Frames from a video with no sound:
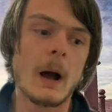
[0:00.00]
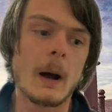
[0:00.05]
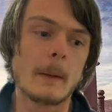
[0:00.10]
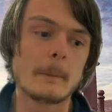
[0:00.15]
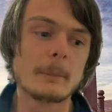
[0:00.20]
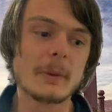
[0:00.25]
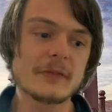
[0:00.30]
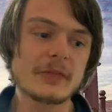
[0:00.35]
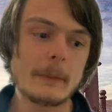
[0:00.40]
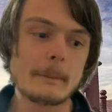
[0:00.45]

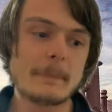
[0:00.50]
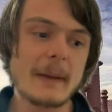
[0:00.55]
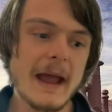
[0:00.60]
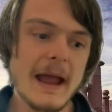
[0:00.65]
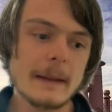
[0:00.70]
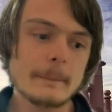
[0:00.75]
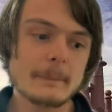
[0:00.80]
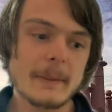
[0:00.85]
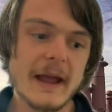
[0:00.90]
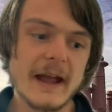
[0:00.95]
But The
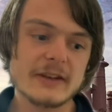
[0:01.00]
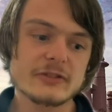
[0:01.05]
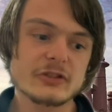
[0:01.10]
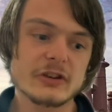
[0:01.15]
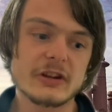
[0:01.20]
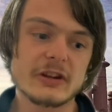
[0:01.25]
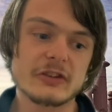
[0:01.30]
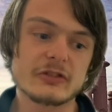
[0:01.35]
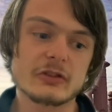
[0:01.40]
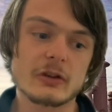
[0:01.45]
Bad Batch
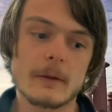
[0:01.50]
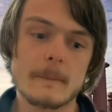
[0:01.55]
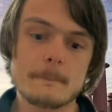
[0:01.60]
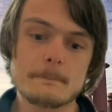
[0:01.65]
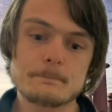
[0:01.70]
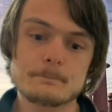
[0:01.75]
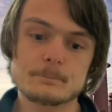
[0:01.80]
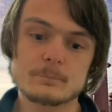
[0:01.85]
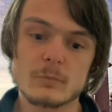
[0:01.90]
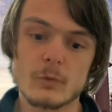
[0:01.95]
is,
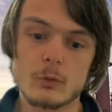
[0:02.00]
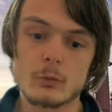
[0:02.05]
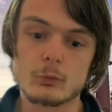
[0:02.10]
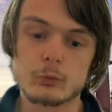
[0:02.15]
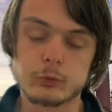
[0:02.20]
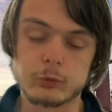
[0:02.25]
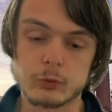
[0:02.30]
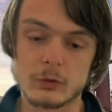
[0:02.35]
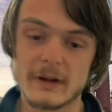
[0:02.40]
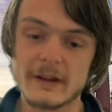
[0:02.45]

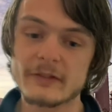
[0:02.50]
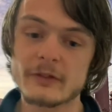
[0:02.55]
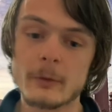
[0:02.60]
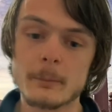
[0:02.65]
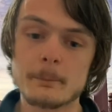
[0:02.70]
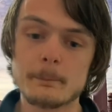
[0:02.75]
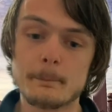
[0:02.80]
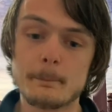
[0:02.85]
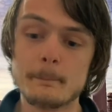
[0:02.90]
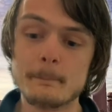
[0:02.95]

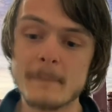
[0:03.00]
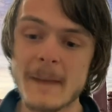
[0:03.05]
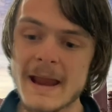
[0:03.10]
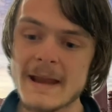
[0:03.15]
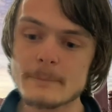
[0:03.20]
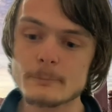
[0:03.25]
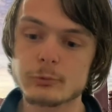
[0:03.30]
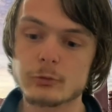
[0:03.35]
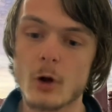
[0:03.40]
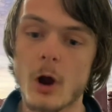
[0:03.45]
the
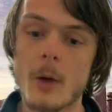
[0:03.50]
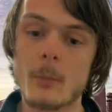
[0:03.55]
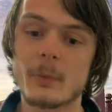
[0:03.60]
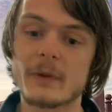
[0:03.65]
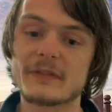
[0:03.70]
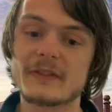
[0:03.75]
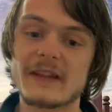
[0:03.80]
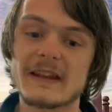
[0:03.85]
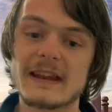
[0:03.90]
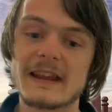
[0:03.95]
main problem
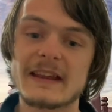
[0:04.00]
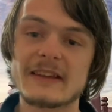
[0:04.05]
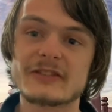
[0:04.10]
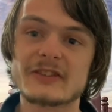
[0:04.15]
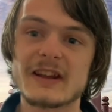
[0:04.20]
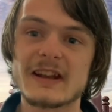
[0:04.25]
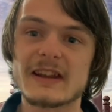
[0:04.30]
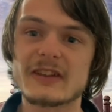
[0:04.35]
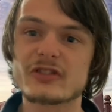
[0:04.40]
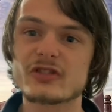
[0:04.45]
with it is
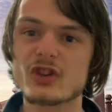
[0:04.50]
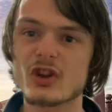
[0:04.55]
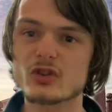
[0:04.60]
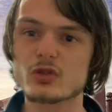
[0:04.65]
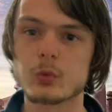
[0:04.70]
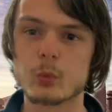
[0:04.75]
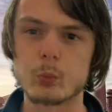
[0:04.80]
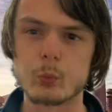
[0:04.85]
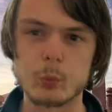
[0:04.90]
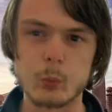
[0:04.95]
that it's such
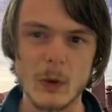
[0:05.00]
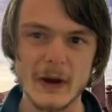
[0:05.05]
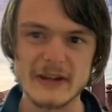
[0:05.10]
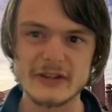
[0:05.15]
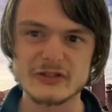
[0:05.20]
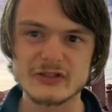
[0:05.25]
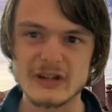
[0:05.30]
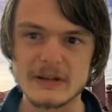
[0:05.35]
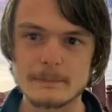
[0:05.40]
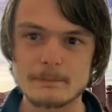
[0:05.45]

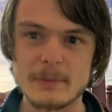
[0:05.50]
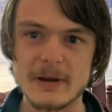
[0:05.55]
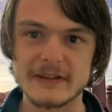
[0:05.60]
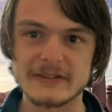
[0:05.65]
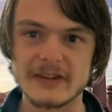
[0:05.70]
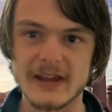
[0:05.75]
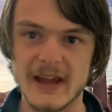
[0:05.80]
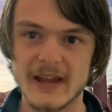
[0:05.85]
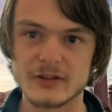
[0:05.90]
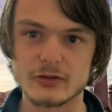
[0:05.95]
wasted
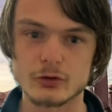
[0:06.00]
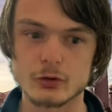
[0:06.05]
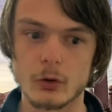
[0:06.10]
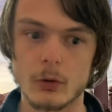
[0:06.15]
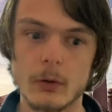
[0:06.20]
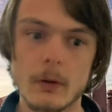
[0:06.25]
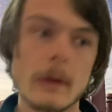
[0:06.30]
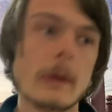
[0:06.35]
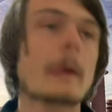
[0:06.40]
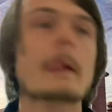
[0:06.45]

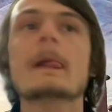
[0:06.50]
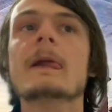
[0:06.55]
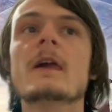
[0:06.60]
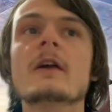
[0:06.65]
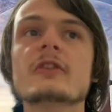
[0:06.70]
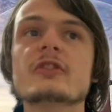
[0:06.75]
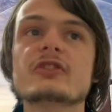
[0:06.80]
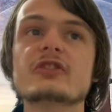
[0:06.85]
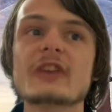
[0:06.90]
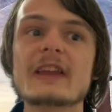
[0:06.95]
potential.
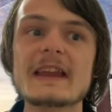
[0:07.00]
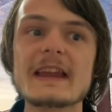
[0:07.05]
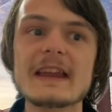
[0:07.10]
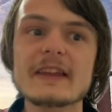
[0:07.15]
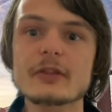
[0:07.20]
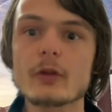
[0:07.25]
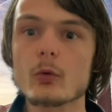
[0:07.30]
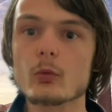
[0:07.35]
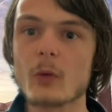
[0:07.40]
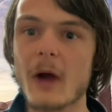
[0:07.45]
Seeing
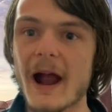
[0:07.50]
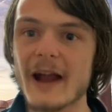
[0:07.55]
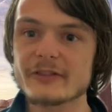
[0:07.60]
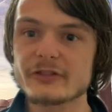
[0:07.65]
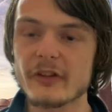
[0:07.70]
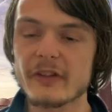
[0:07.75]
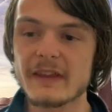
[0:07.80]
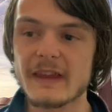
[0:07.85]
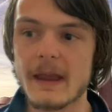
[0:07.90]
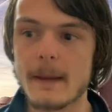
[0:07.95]
the rise
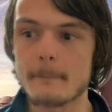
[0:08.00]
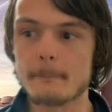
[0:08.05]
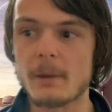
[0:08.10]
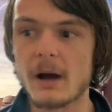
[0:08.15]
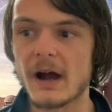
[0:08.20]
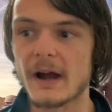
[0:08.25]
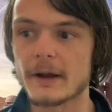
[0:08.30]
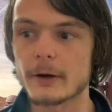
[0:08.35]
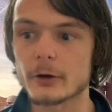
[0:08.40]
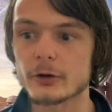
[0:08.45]
of the
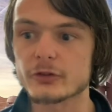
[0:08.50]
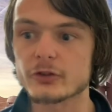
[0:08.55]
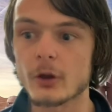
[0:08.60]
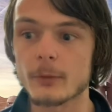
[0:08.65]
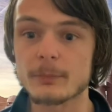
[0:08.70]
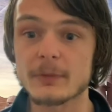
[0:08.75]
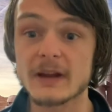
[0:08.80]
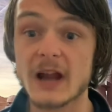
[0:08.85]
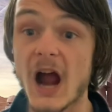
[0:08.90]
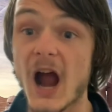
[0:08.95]
Empire is
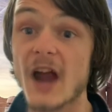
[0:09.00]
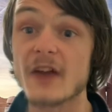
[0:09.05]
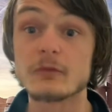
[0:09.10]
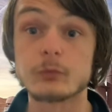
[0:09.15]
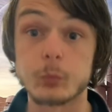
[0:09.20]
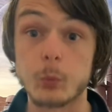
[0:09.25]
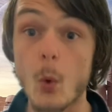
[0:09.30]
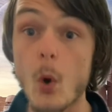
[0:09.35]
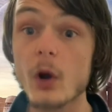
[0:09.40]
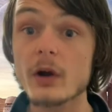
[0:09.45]
something
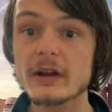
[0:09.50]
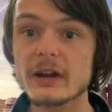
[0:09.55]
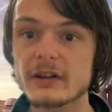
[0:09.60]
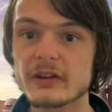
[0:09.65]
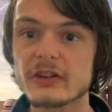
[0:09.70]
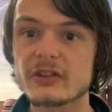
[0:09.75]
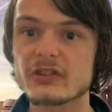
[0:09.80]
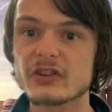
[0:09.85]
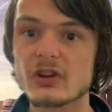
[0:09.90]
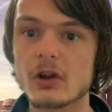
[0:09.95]
I've wanted
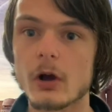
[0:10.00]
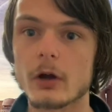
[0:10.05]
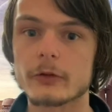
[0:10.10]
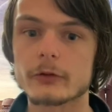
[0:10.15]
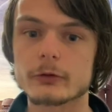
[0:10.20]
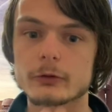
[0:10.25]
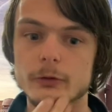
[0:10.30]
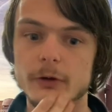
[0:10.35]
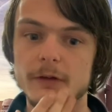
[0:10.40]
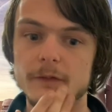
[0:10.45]
to see on
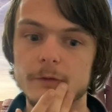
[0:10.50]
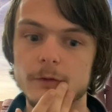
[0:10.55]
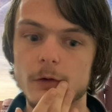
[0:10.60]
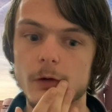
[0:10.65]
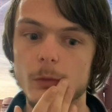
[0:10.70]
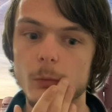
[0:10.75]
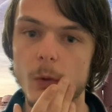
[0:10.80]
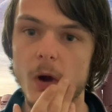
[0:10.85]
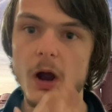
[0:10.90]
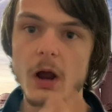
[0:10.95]
screen for
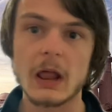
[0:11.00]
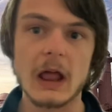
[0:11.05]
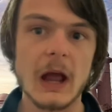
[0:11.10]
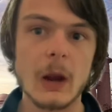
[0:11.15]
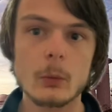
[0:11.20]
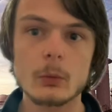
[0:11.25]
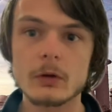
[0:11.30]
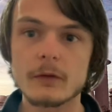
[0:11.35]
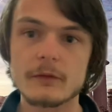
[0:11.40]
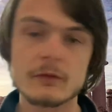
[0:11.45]
a while. I
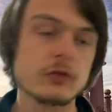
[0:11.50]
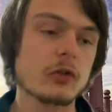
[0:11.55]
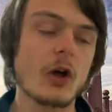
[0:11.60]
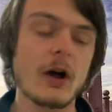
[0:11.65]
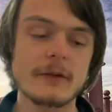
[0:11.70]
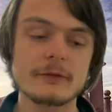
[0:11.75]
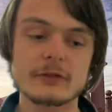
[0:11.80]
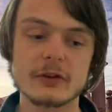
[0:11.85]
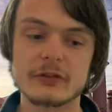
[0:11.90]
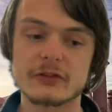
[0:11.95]
would have
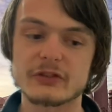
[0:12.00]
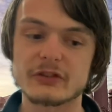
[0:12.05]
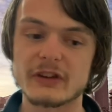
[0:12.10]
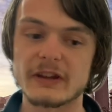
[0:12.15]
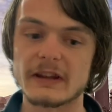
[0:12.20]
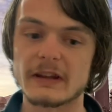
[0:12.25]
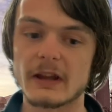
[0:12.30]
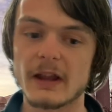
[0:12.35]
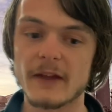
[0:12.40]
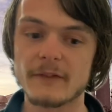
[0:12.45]
loved to have
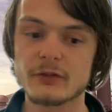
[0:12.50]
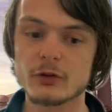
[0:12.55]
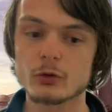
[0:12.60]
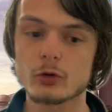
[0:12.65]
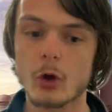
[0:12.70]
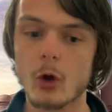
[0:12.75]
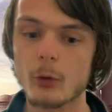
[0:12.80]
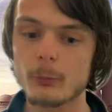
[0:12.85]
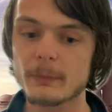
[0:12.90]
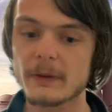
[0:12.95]
seen, if you
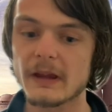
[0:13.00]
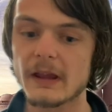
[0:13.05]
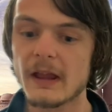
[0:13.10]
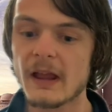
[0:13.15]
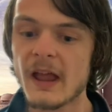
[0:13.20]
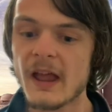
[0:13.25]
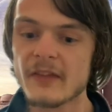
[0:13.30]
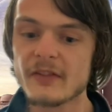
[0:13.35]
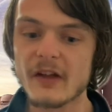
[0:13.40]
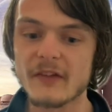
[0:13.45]
told me
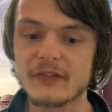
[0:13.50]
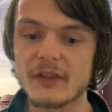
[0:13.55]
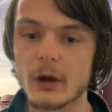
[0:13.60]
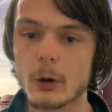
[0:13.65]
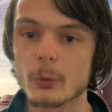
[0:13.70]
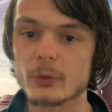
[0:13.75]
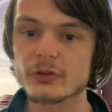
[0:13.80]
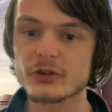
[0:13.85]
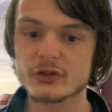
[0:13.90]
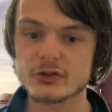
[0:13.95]
that there
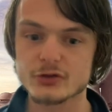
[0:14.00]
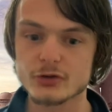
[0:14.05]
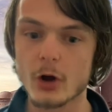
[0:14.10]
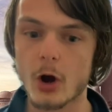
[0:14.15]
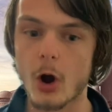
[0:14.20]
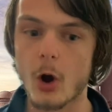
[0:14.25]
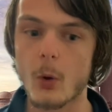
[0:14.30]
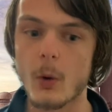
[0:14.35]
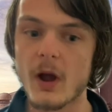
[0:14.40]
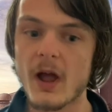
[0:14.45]
was a
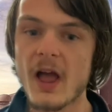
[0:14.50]
show